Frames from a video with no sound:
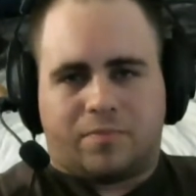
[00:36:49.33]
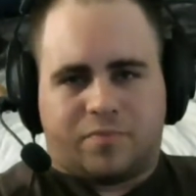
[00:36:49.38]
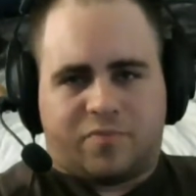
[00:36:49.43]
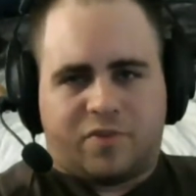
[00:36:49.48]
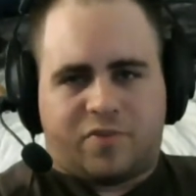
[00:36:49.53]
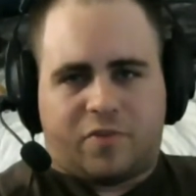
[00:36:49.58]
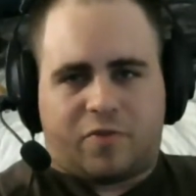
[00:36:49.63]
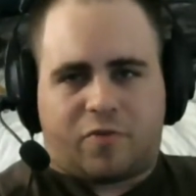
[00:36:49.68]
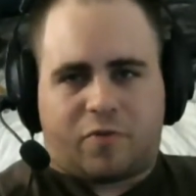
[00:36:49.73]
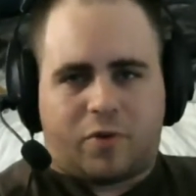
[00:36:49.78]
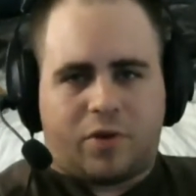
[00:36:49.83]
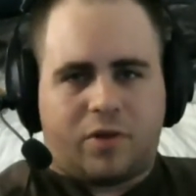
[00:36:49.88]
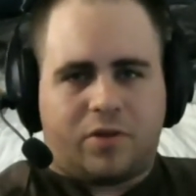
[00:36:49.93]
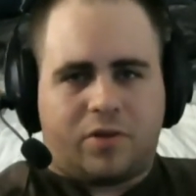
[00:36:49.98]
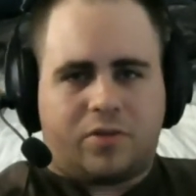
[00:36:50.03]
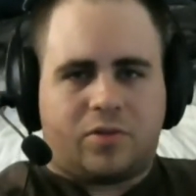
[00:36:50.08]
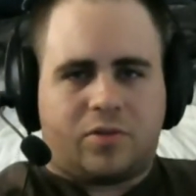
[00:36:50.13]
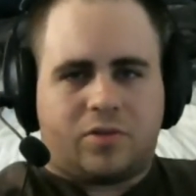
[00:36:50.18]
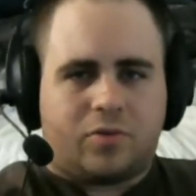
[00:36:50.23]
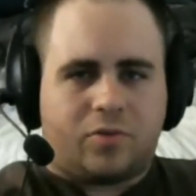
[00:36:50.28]
Feel free
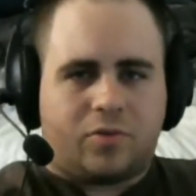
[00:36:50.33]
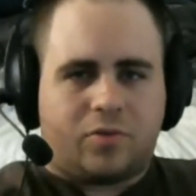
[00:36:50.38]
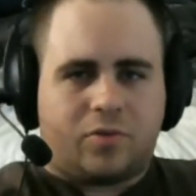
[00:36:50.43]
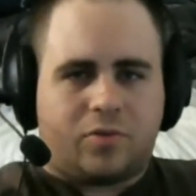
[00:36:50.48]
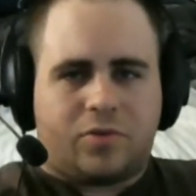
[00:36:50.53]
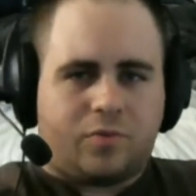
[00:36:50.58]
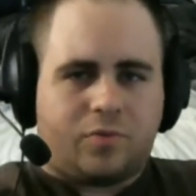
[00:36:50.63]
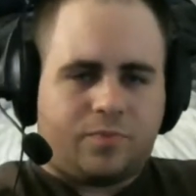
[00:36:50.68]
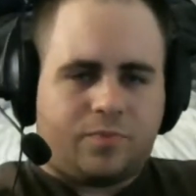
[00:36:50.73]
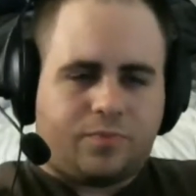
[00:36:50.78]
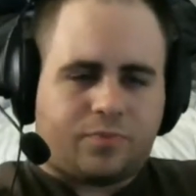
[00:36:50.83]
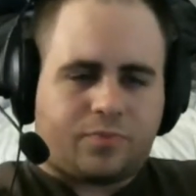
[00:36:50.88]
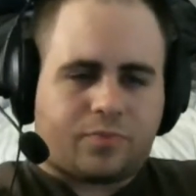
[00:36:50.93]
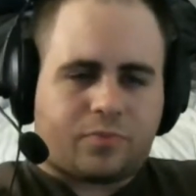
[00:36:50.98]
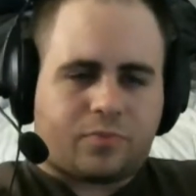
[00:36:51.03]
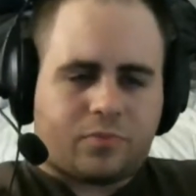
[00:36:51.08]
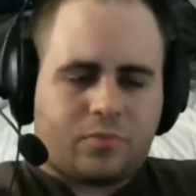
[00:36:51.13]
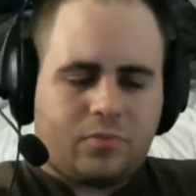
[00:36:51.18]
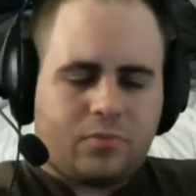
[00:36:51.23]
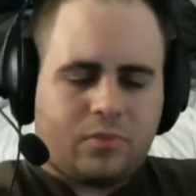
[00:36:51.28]
to
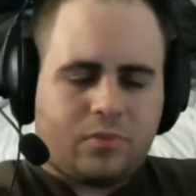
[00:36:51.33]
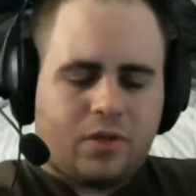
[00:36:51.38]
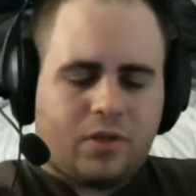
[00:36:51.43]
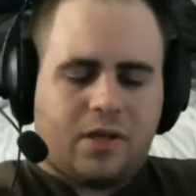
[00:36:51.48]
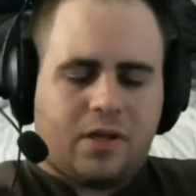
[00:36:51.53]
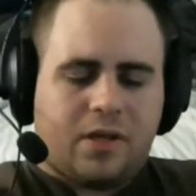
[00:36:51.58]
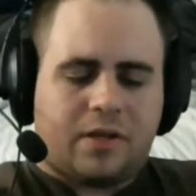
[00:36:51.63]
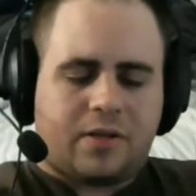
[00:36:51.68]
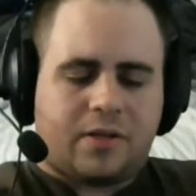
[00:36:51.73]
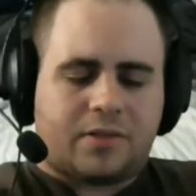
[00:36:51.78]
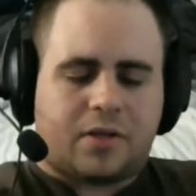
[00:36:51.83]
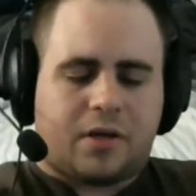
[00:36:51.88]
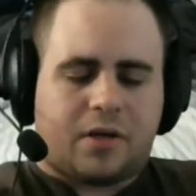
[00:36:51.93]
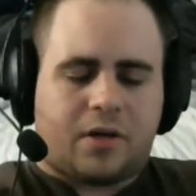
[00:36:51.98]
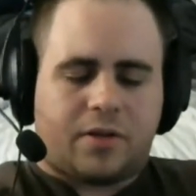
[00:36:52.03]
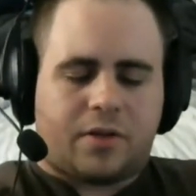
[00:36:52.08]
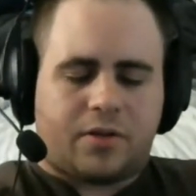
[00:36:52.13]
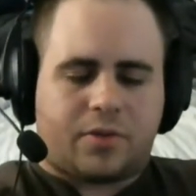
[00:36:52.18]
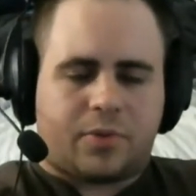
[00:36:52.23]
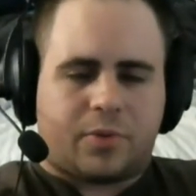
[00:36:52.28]
yell at us
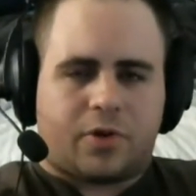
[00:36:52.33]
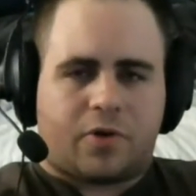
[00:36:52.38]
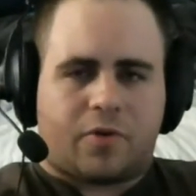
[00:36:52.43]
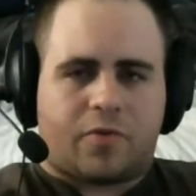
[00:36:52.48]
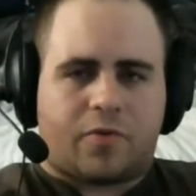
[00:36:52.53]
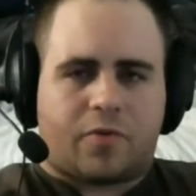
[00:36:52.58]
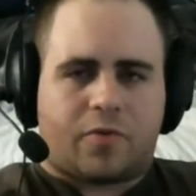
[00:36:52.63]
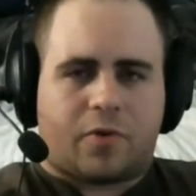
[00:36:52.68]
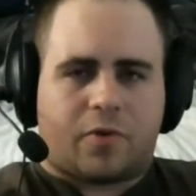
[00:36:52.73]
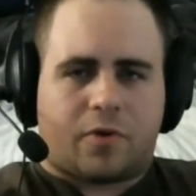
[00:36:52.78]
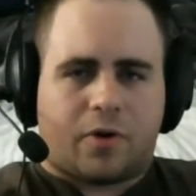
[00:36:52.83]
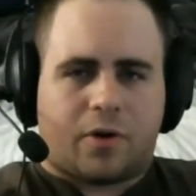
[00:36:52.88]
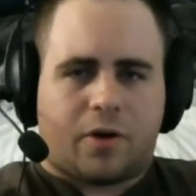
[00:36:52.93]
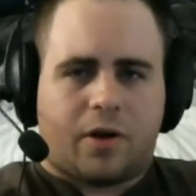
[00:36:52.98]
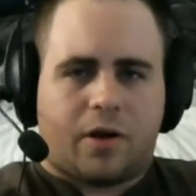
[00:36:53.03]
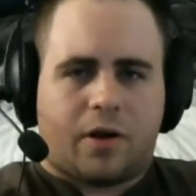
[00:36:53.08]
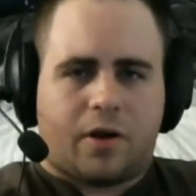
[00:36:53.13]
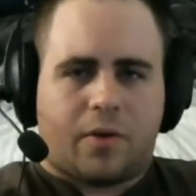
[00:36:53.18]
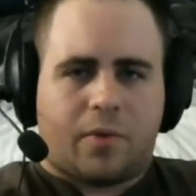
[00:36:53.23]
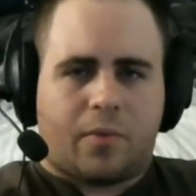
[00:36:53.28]
on the Twitter for
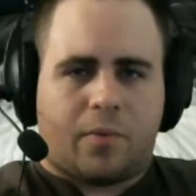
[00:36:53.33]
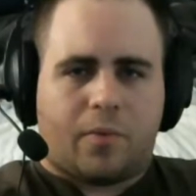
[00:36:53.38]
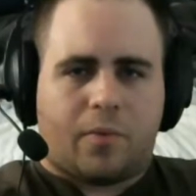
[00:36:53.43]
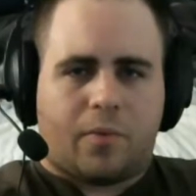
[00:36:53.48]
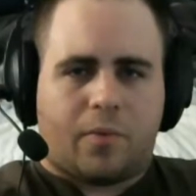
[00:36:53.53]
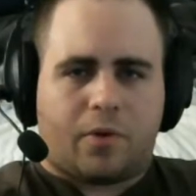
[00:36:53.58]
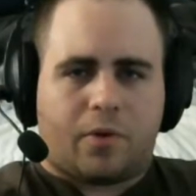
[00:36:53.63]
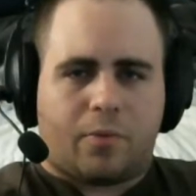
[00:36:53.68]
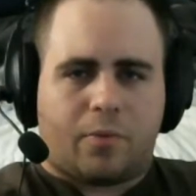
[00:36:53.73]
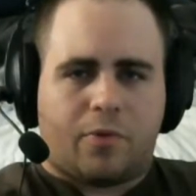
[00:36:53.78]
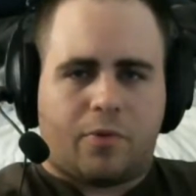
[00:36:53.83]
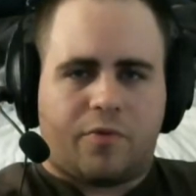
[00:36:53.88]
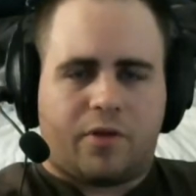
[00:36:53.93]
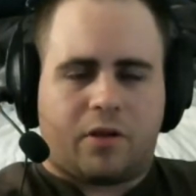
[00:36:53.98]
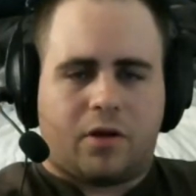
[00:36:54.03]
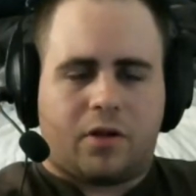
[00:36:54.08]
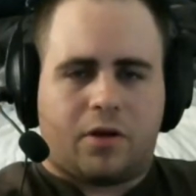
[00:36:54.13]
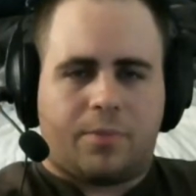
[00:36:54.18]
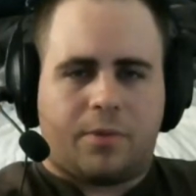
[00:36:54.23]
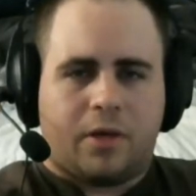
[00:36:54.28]
We Are Movie
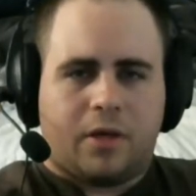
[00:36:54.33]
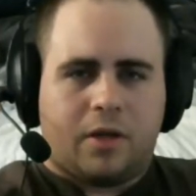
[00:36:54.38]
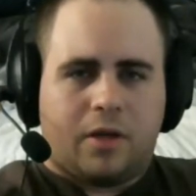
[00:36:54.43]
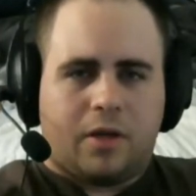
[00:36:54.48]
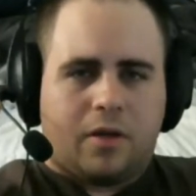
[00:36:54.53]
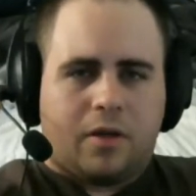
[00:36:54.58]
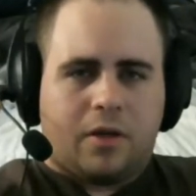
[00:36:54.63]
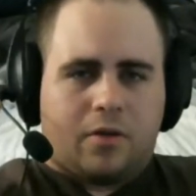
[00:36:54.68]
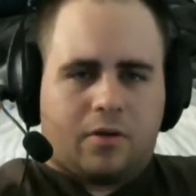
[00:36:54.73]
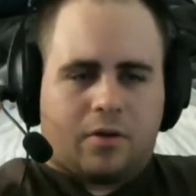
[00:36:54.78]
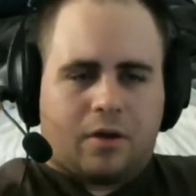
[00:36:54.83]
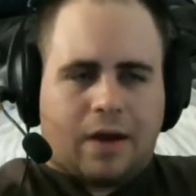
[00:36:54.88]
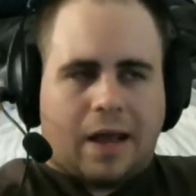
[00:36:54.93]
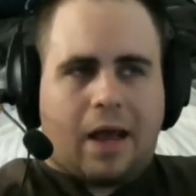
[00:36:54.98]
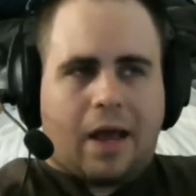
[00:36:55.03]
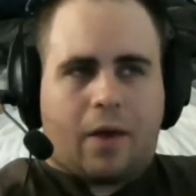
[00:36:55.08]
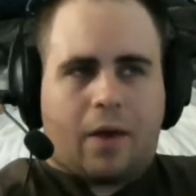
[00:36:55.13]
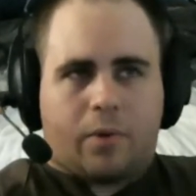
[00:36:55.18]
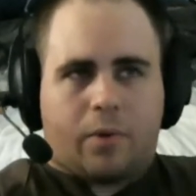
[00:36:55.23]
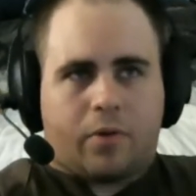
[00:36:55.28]
Club
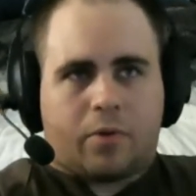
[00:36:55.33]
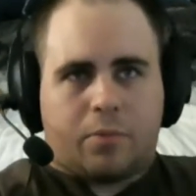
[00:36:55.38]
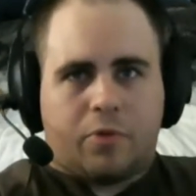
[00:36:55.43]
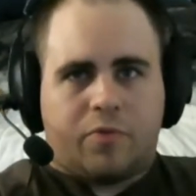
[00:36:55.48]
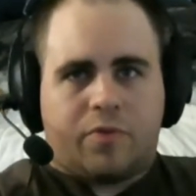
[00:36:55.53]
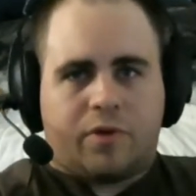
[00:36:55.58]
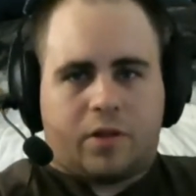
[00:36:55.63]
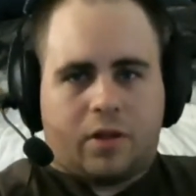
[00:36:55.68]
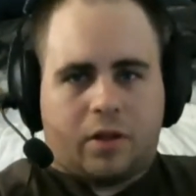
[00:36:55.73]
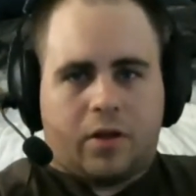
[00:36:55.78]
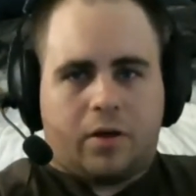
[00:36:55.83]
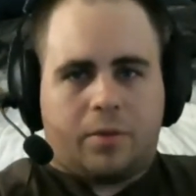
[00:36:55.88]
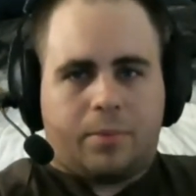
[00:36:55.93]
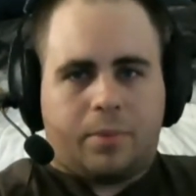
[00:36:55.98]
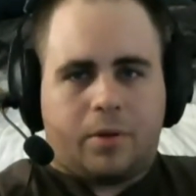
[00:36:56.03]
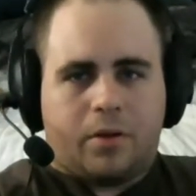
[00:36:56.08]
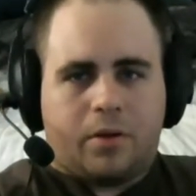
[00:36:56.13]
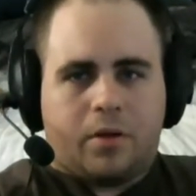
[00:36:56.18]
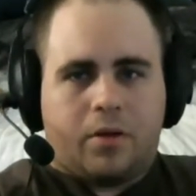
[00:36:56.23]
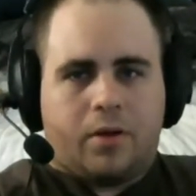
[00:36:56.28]
at We Are Movie
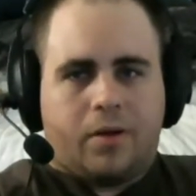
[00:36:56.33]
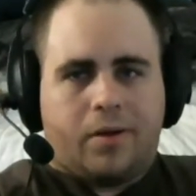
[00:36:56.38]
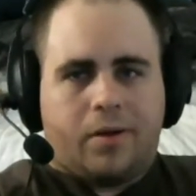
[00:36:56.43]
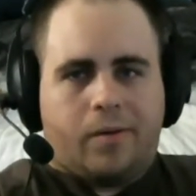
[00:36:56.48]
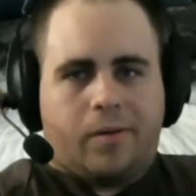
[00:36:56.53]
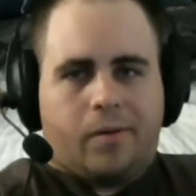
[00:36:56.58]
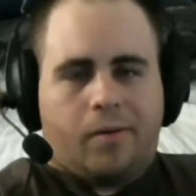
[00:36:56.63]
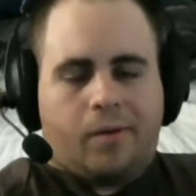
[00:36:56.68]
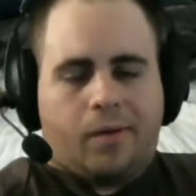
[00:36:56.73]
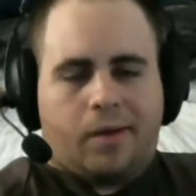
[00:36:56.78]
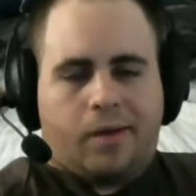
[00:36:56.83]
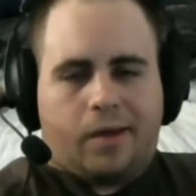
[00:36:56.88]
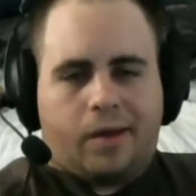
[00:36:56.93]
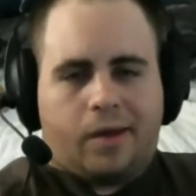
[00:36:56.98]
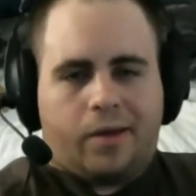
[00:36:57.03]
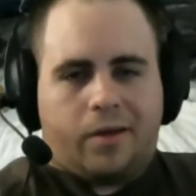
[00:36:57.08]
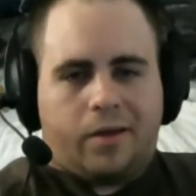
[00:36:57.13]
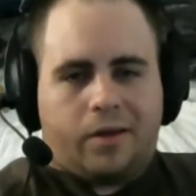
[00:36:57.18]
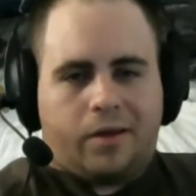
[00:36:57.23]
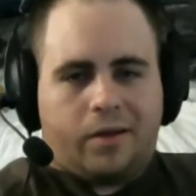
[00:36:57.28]
Club,
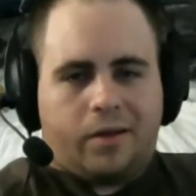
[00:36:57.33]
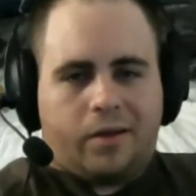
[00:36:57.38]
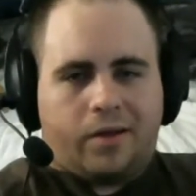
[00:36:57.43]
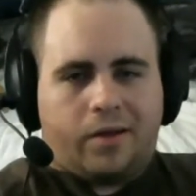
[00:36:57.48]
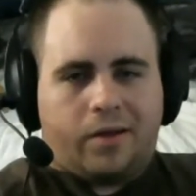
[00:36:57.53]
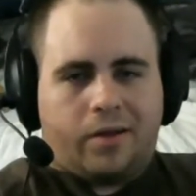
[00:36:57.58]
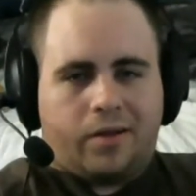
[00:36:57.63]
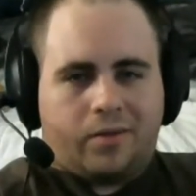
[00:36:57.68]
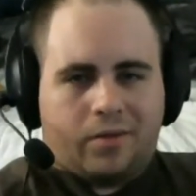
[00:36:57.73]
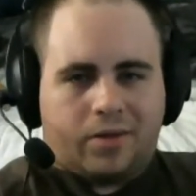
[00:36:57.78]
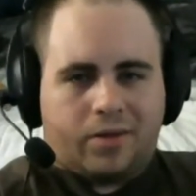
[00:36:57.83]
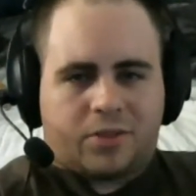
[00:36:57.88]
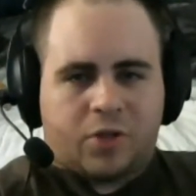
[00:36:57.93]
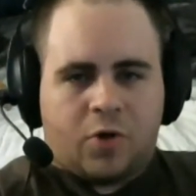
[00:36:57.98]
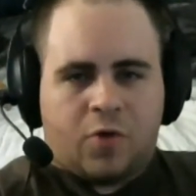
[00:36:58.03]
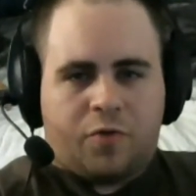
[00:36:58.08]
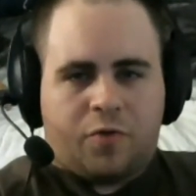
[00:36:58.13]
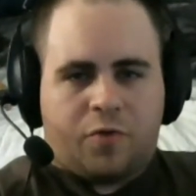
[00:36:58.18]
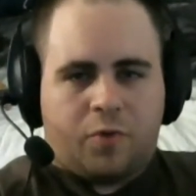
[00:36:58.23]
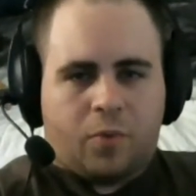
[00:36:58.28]
and let us know
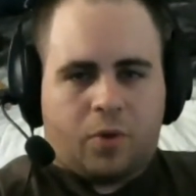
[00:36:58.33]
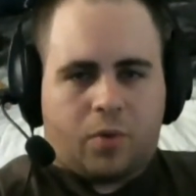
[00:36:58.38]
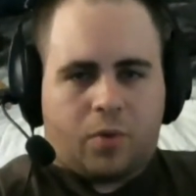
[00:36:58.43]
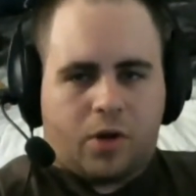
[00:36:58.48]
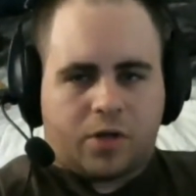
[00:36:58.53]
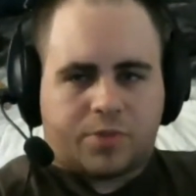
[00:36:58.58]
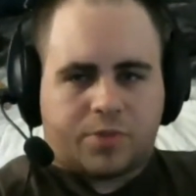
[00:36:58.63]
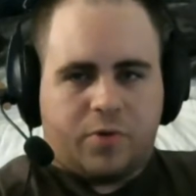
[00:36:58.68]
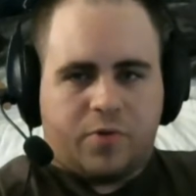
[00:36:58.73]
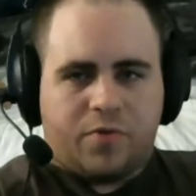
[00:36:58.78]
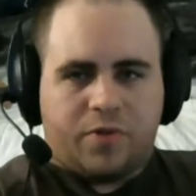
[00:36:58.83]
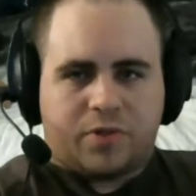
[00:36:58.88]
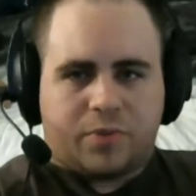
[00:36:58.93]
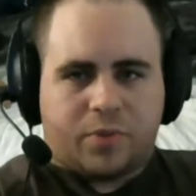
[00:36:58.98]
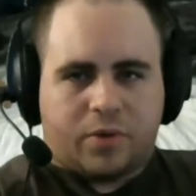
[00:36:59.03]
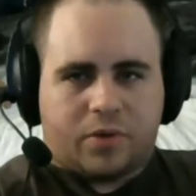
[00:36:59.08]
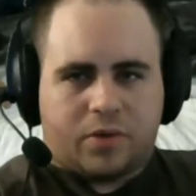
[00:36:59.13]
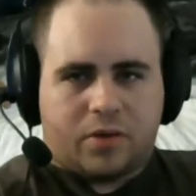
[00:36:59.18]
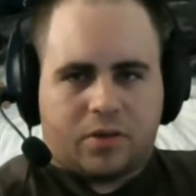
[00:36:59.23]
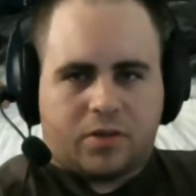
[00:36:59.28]
if you want to watch movies
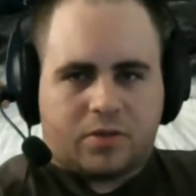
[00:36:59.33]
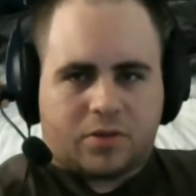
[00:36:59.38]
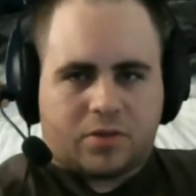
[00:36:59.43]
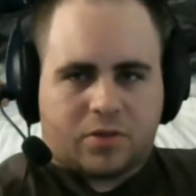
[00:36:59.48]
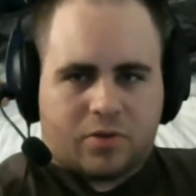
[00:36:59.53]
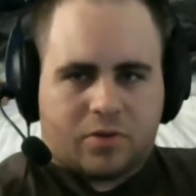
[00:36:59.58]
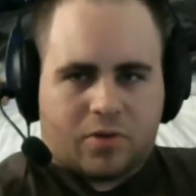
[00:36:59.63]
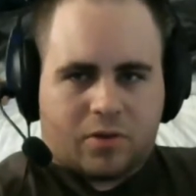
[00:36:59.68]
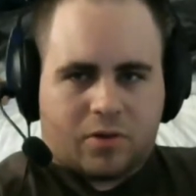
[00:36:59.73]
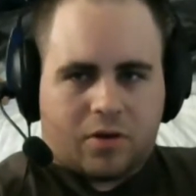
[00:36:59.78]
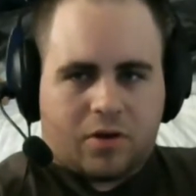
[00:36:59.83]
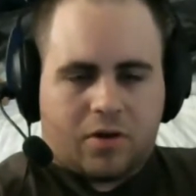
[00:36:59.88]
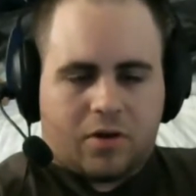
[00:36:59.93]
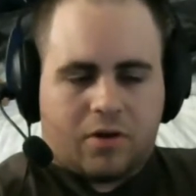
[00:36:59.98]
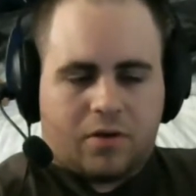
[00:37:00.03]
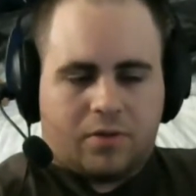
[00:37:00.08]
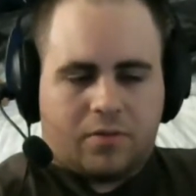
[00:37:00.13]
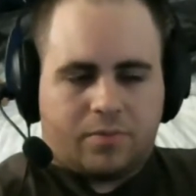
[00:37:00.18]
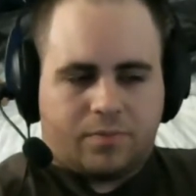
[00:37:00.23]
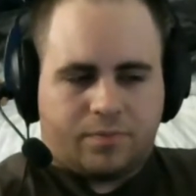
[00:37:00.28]
with us
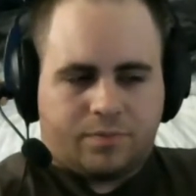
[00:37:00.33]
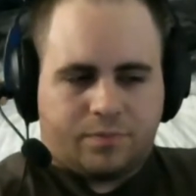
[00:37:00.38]
or